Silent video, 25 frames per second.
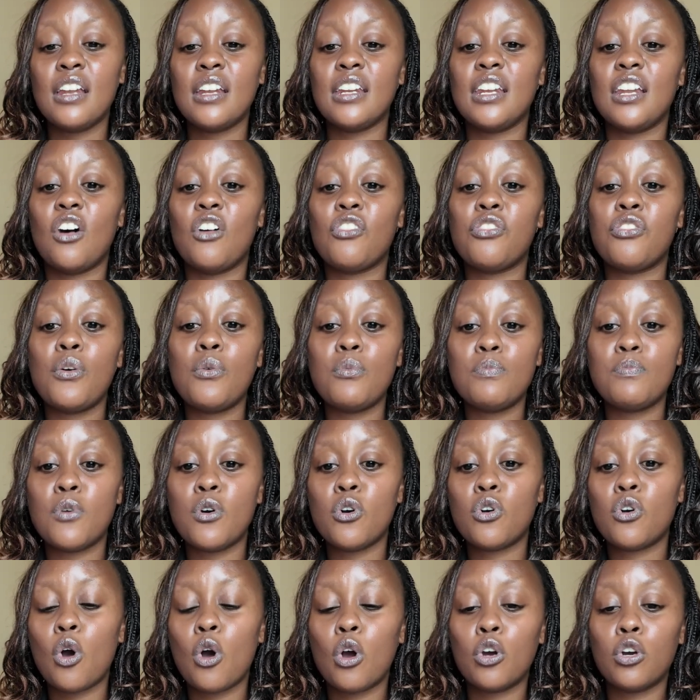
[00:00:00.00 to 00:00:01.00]
Now, the
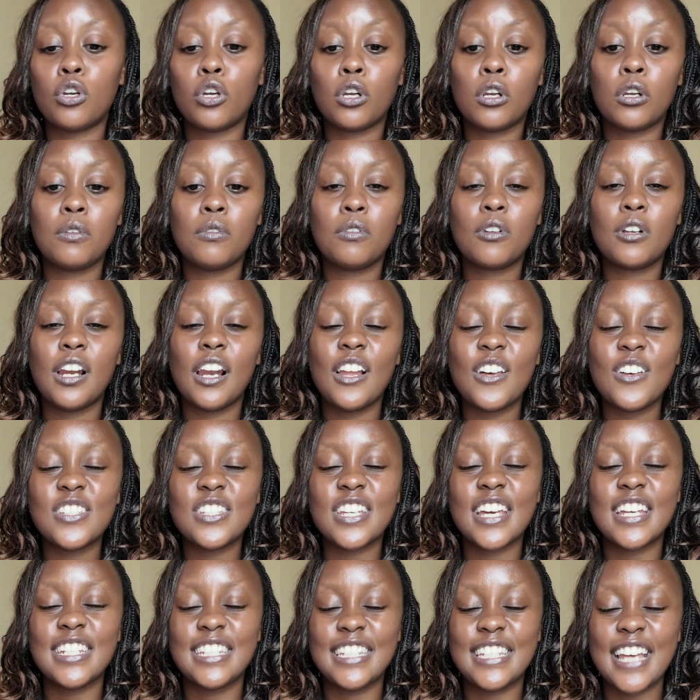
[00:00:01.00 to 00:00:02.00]
book
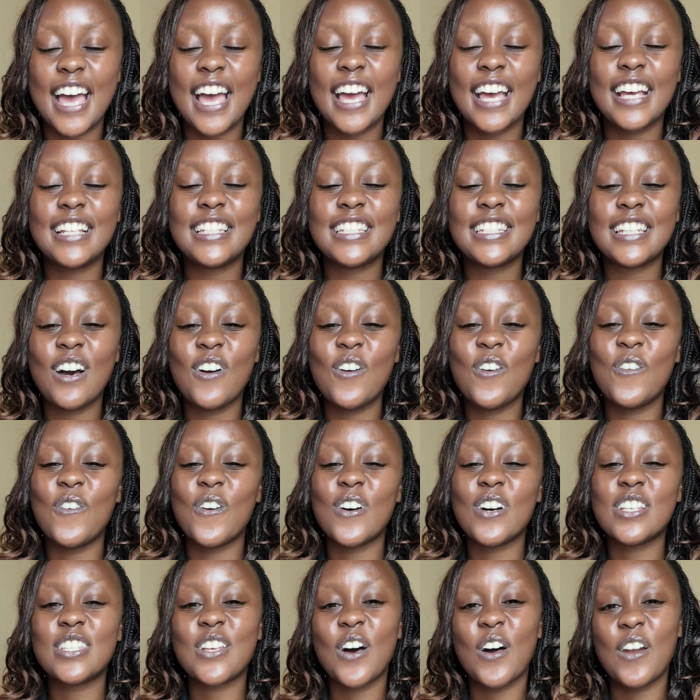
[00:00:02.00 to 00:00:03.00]
closure date
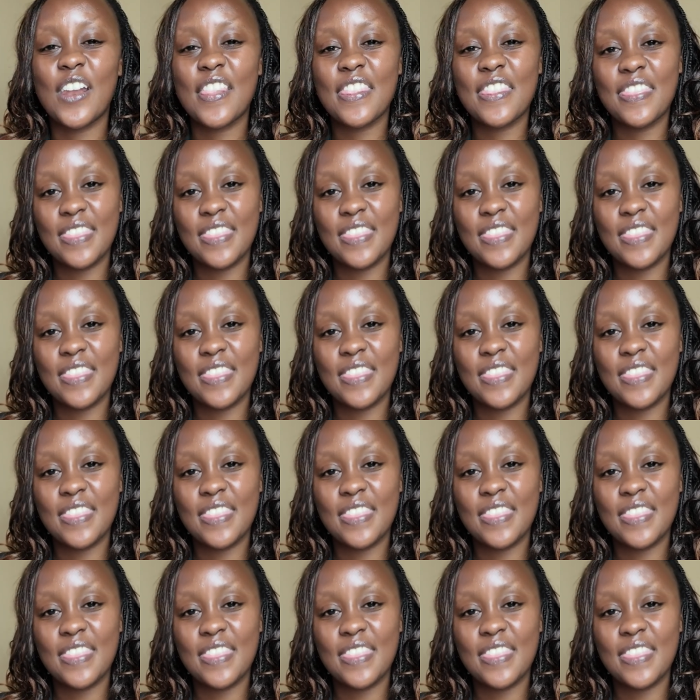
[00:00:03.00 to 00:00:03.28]
was on